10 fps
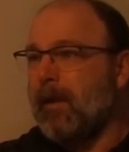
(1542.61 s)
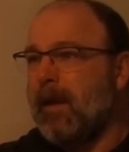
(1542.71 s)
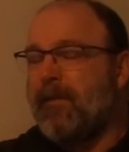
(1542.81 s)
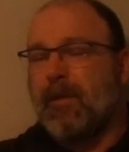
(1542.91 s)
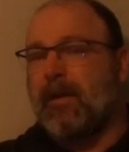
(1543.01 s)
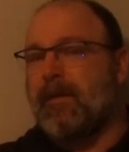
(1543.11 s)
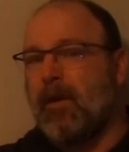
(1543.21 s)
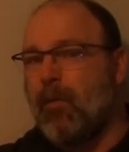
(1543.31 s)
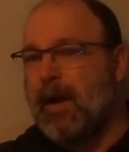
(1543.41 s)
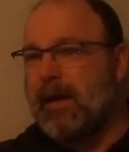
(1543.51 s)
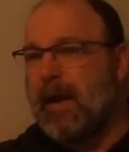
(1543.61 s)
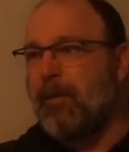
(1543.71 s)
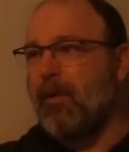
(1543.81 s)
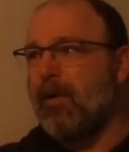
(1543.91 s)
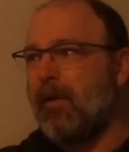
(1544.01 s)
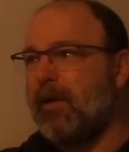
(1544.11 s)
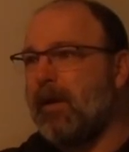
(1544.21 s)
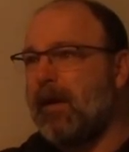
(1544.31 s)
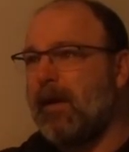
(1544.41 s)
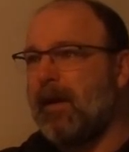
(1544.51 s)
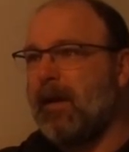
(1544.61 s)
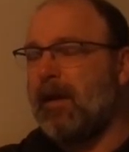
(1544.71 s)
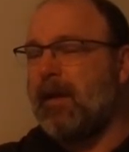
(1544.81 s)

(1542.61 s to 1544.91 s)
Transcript: if you lived in a white neighborhood, uh,